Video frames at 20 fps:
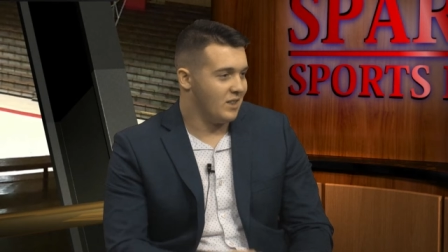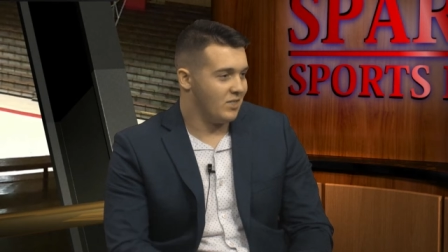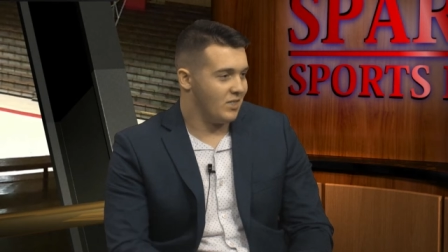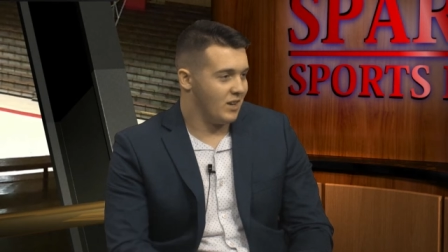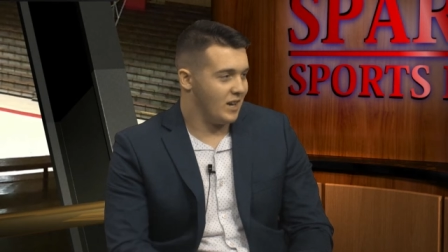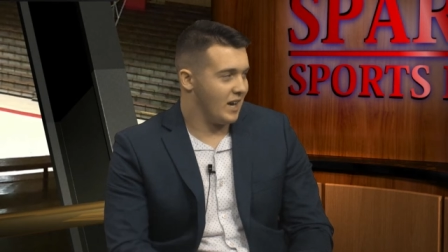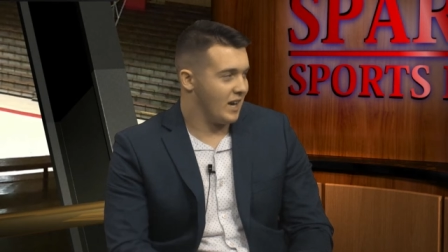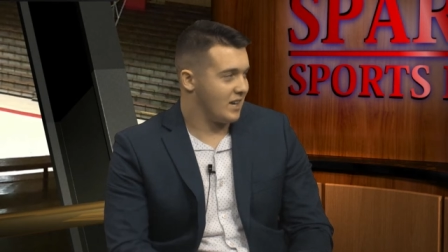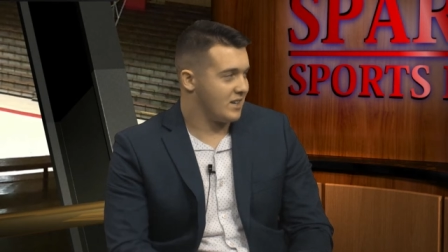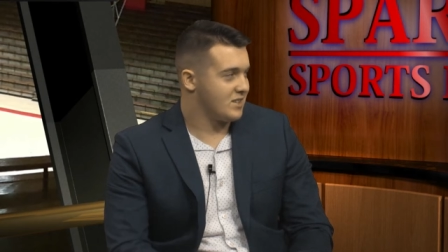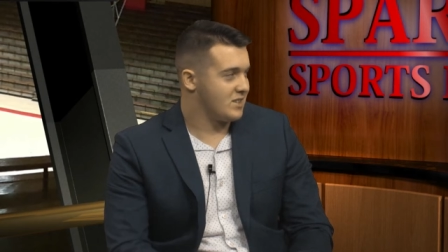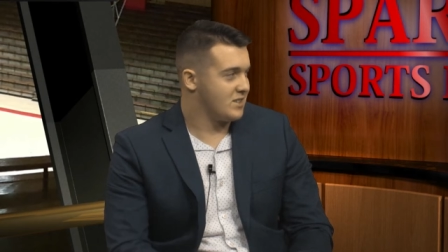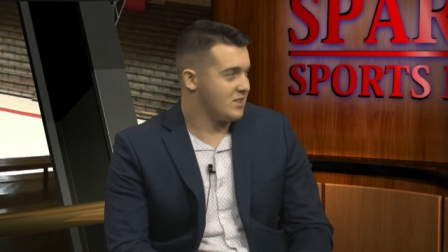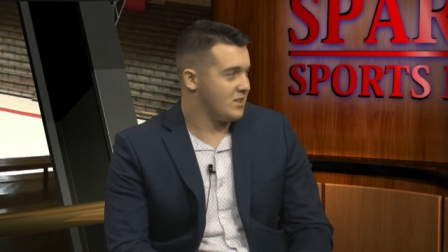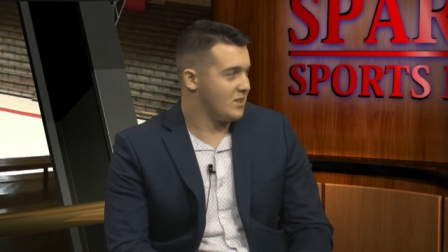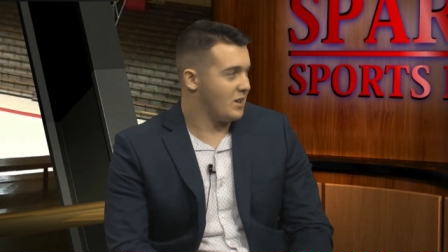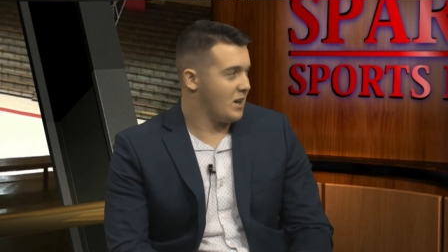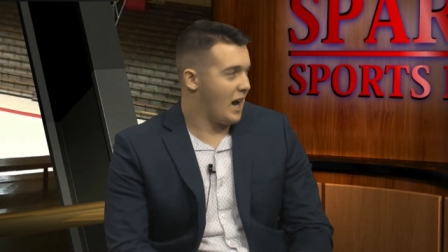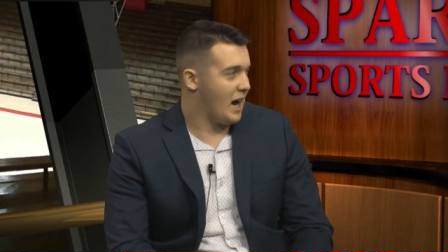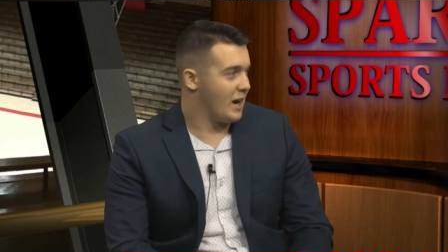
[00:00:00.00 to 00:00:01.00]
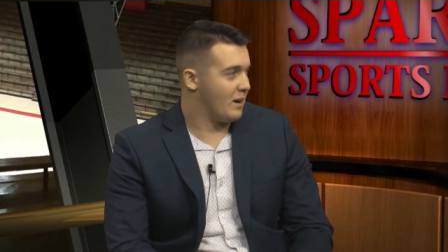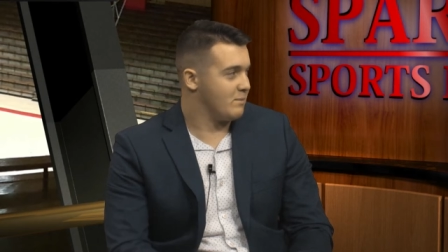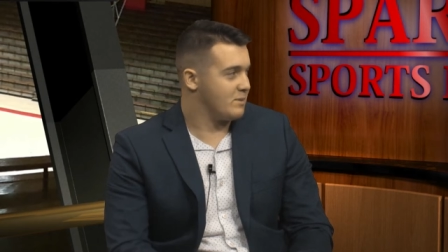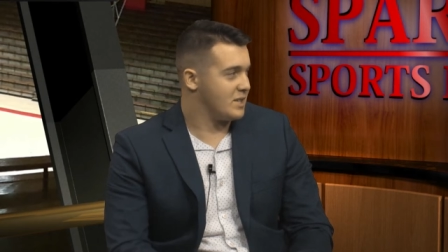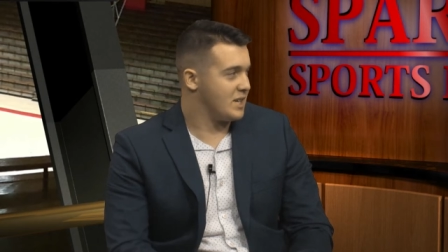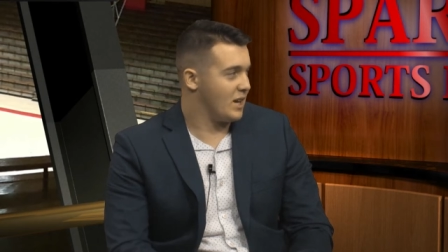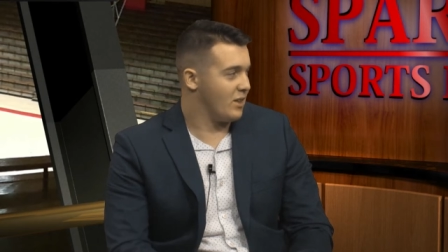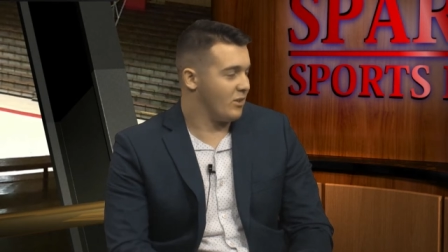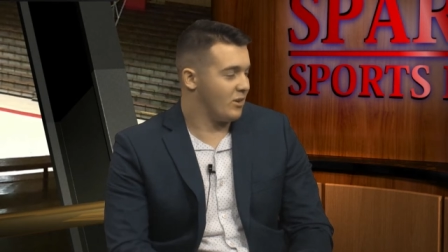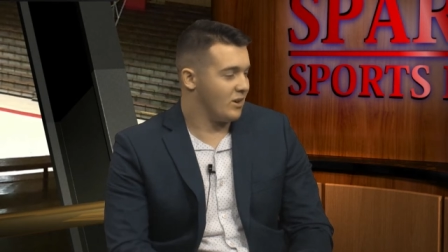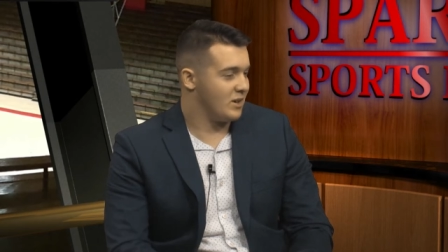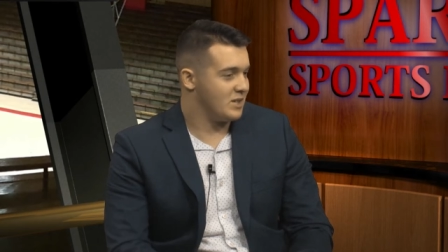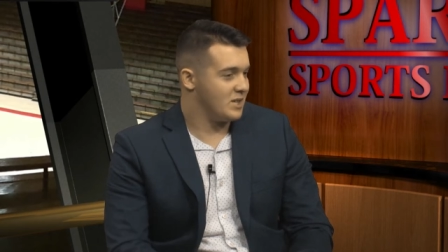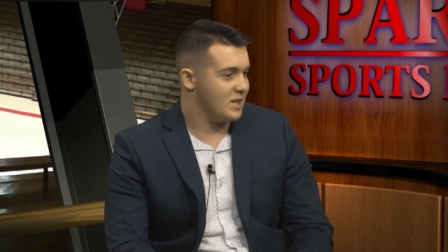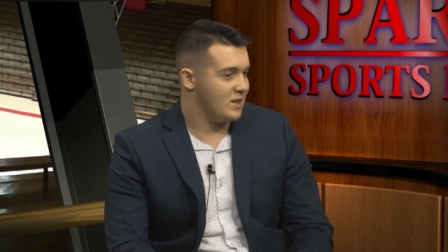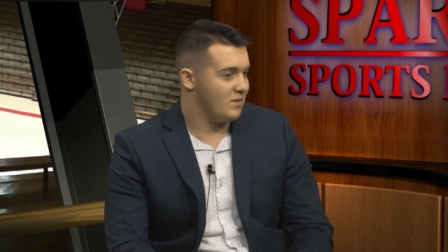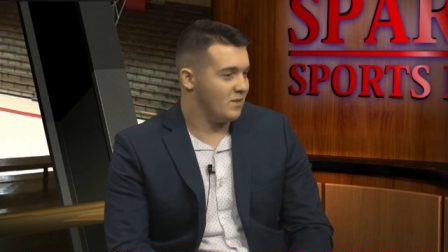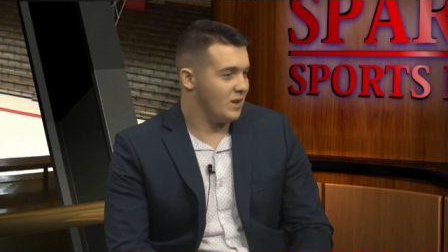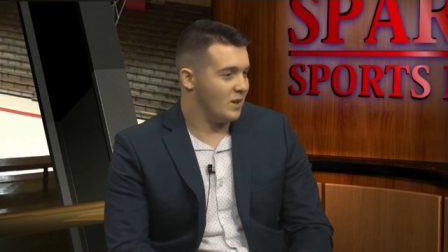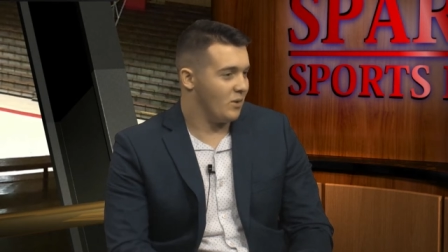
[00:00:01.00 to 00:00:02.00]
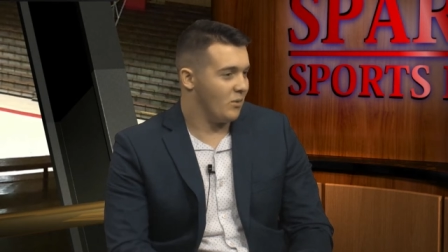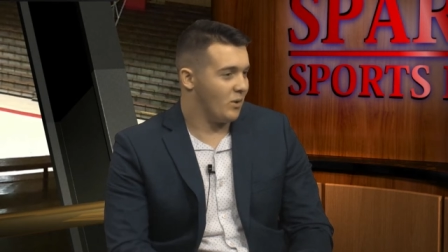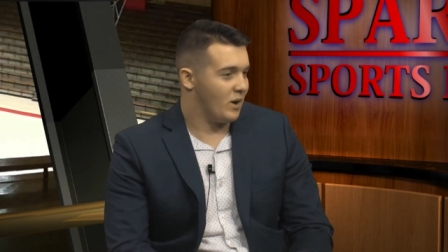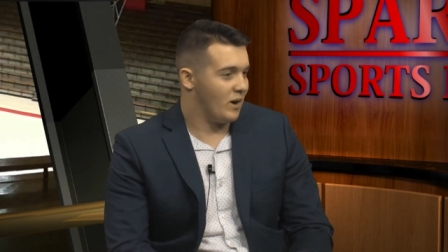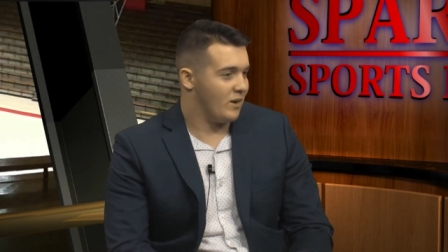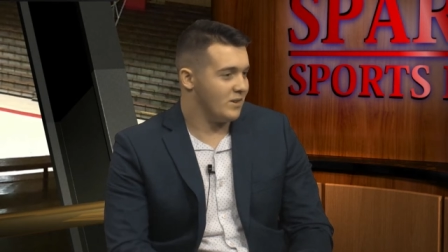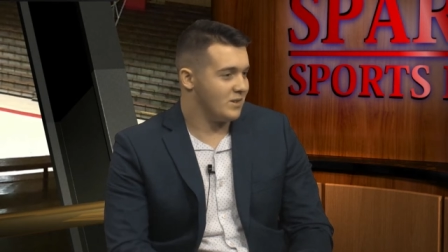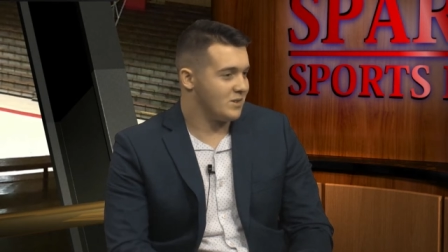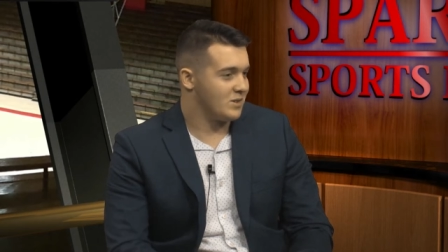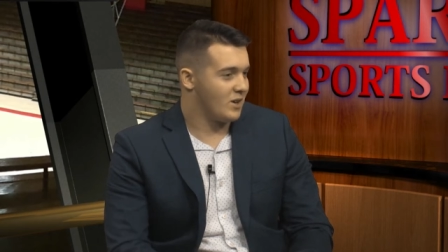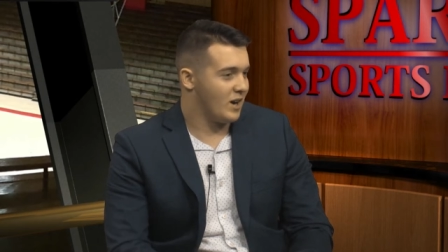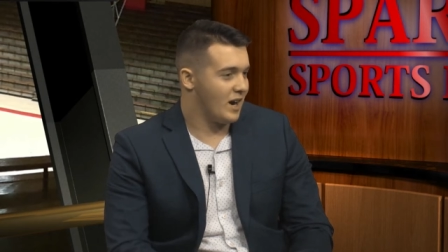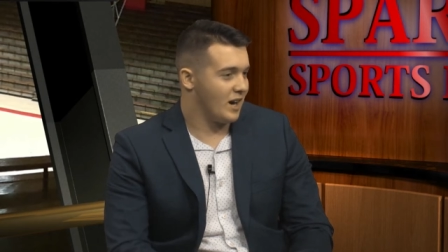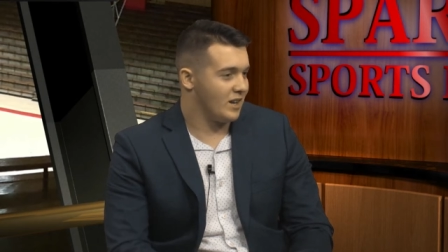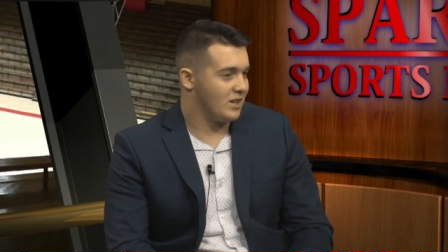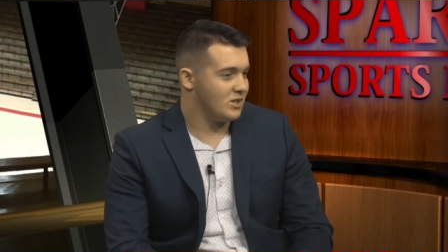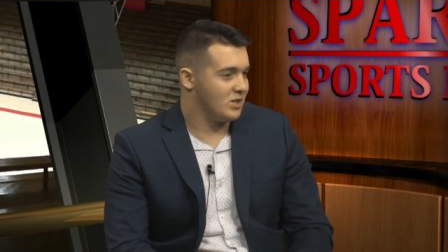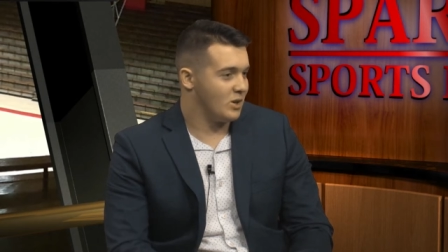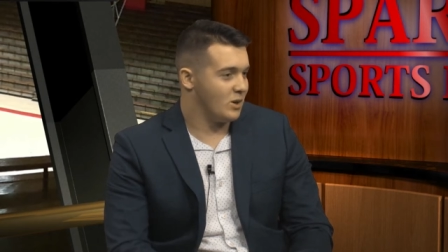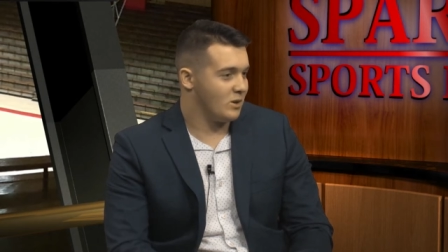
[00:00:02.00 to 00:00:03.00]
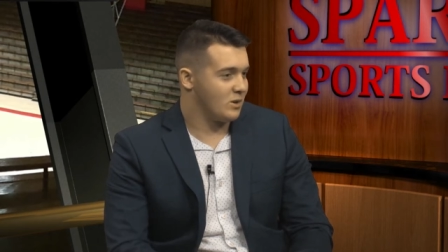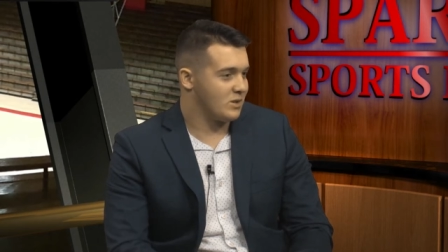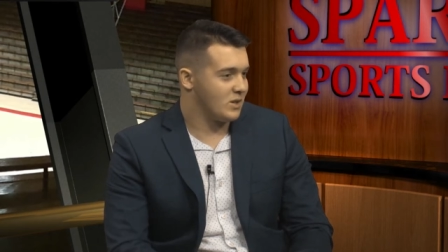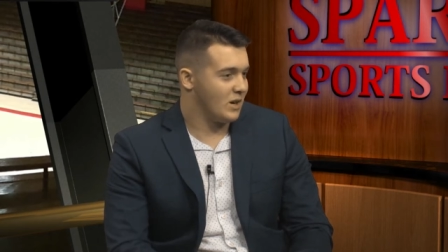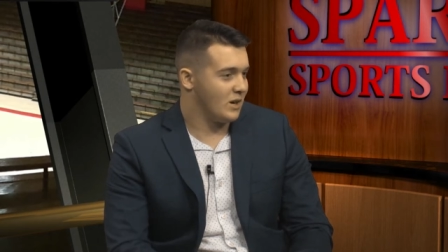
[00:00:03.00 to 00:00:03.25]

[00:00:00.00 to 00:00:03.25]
the next Adam Sandler on TV, where I was cracking jokes,